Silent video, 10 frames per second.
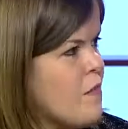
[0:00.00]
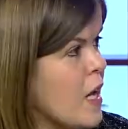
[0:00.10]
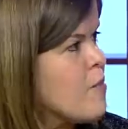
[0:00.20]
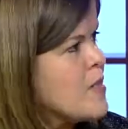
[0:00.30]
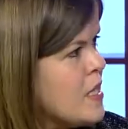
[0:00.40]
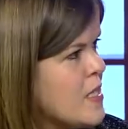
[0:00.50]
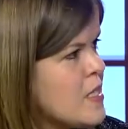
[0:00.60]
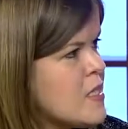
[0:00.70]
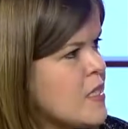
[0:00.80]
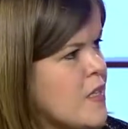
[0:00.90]

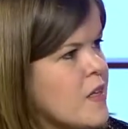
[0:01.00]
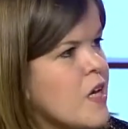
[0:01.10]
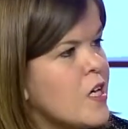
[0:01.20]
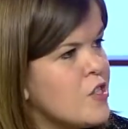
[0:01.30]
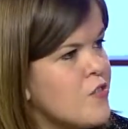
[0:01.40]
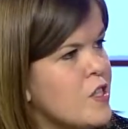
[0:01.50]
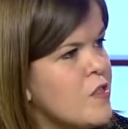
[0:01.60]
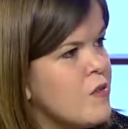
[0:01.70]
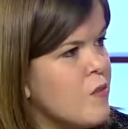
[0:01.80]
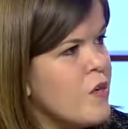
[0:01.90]
families in the
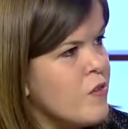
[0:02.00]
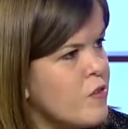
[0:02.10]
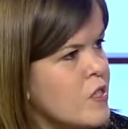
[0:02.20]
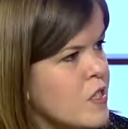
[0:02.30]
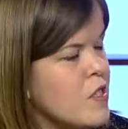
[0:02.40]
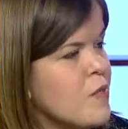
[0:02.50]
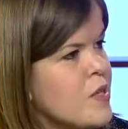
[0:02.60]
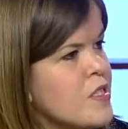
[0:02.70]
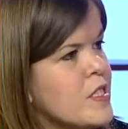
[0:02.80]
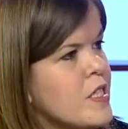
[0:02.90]
country where there's a little
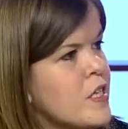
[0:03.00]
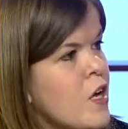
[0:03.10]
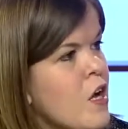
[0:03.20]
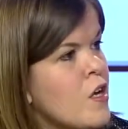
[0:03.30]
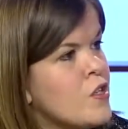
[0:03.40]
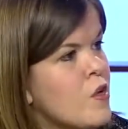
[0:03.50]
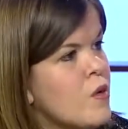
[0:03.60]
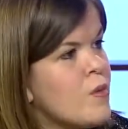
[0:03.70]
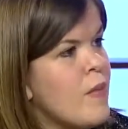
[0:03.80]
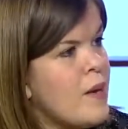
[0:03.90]
person.
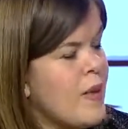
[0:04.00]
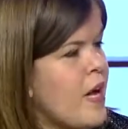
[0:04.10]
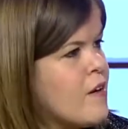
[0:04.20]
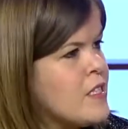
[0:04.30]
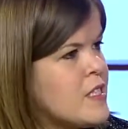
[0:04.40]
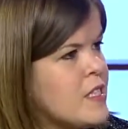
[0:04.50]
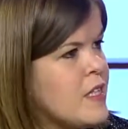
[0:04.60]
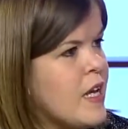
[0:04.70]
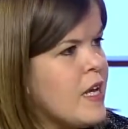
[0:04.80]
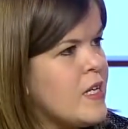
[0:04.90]
So my parents,
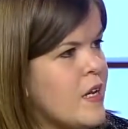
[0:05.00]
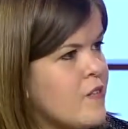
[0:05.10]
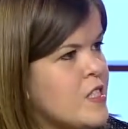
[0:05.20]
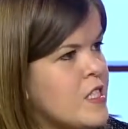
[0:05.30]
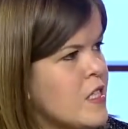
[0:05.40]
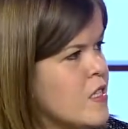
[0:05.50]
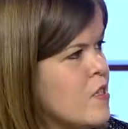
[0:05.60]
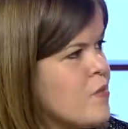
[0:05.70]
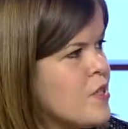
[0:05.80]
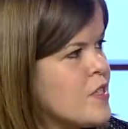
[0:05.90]
they had never seen a
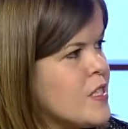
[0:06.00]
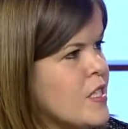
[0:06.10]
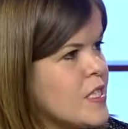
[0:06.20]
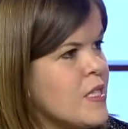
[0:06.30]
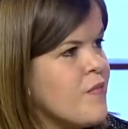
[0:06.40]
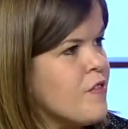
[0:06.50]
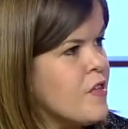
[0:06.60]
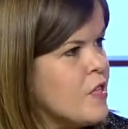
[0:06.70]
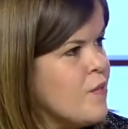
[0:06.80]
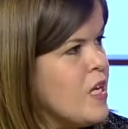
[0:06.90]
little person except for
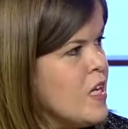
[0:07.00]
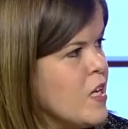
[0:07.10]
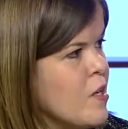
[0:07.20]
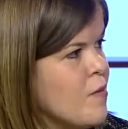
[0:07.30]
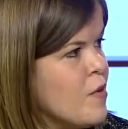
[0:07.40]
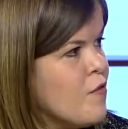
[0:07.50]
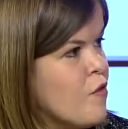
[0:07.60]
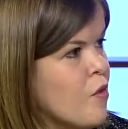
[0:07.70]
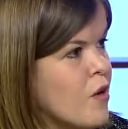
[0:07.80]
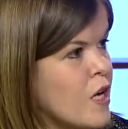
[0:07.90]
in the media
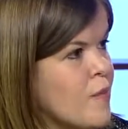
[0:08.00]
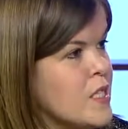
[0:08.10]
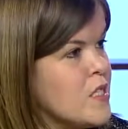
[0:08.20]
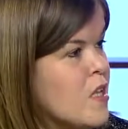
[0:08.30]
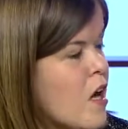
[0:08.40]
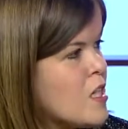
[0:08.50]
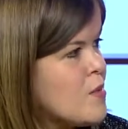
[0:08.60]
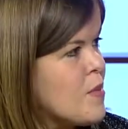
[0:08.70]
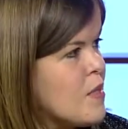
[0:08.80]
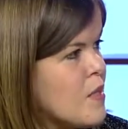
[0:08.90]
before coming to the
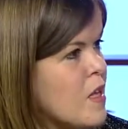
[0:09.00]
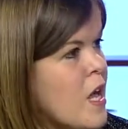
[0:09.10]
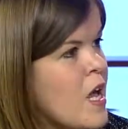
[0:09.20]
hospital